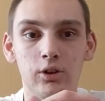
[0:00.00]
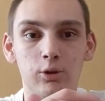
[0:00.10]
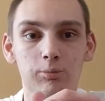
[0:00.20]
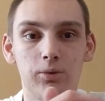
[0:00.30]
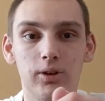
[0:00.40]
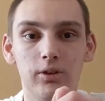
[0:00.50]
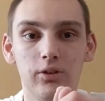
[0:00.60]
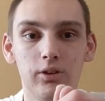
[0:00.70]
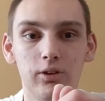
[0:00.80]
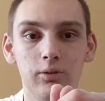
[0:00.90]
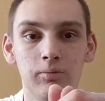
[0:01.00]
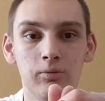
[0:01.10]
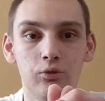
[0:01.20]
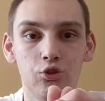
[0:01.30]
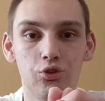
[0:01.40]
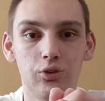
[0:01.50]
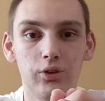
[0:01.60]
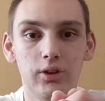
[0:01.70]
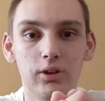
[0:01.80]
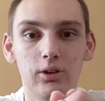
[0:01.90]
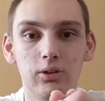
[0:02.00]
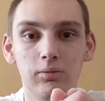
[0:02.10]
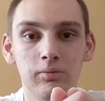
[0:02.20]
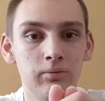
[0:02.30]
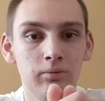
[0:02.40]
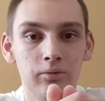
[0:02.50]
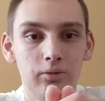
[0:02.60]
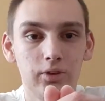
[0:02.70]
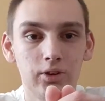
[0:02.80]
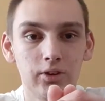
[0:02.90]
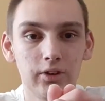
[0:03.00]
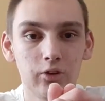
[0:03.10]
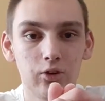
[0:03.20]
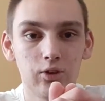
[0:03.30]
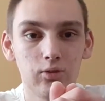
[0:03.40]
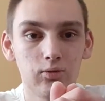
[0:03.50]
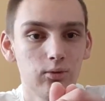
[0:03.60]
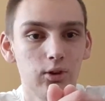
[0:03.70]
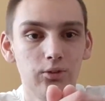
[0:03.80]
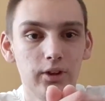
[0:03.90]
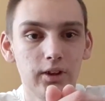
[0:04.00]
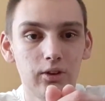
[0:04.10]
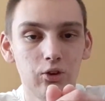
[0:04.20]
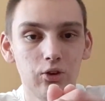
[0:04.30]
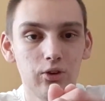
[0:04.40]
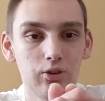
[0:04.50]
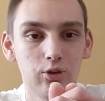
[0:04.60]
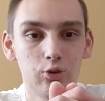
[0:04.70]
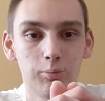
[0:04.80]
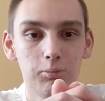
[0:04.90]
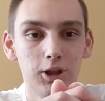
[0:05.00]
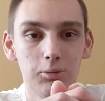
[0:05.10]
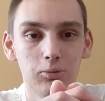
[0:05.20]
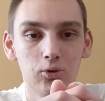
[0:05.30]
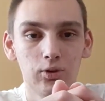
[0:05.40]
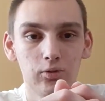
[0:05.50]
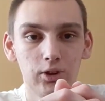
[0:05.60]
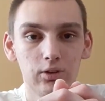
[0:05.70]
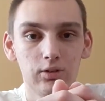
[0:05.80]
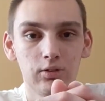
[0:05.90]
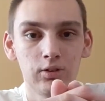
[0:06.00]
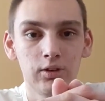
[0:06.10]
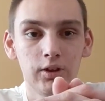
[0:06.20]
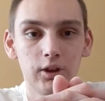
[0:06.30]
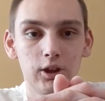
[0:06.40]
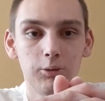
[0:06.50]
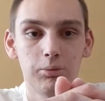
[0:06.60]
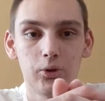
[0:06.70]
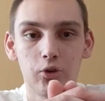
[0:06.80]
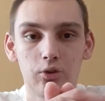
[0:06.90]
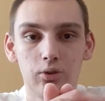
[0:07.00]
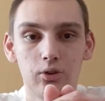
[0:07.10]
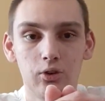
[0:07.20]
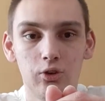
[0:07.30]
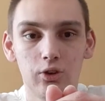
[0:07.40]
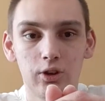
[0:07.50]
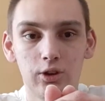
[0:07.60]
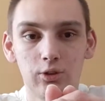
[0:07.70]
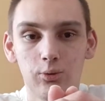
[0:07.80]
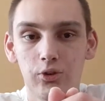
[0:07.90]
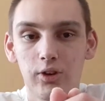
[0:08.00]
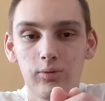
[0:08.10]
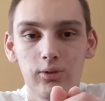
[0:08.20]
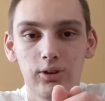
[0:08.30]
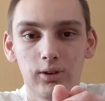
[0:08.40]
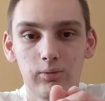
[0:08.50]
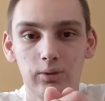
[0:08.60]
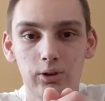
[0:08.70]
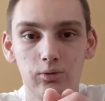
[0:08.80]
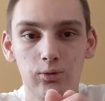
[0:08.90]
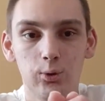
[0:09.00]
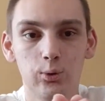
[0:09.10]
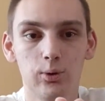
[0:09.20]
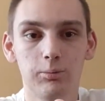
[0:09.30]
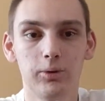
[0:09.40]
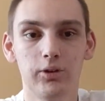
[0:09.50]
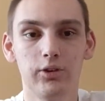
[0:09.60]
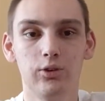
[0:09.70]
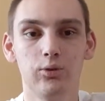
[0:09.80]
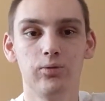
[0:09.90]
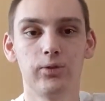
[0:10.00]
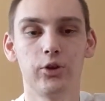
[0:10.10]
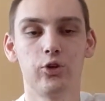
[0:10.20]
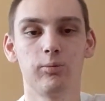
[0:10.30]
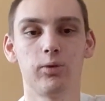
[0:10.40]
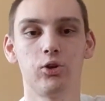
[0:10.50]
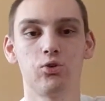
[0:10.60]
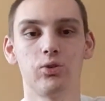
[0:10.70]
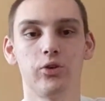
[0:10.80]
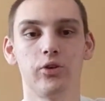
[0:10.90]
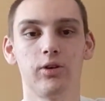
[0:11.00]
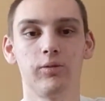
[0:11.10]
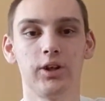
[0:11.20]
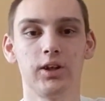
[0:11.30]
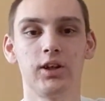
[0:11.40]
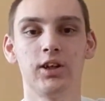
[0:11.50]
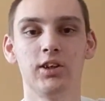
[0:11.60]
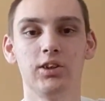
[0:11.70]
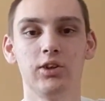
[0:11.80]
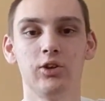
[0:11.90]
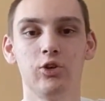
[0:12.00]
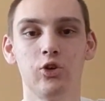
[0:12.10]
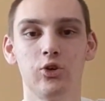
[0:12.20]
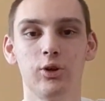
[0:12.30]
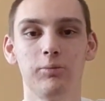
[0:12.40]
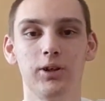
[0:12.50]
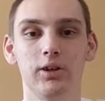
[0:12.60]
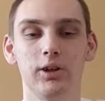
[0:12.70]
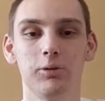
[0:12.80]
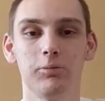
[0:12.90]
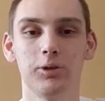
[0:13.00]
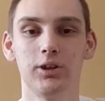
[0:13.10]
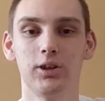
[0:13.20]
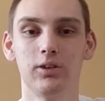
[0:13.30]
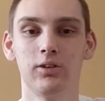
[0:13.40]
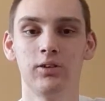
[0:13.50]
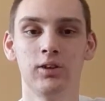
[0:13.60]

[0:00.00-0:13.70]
Prada, Chanel, all that stuff. Rolex. There's many more of it. And plus, there is, you will definitely not find a food court, but you'll find some restaurants that are like high end and some that everybody can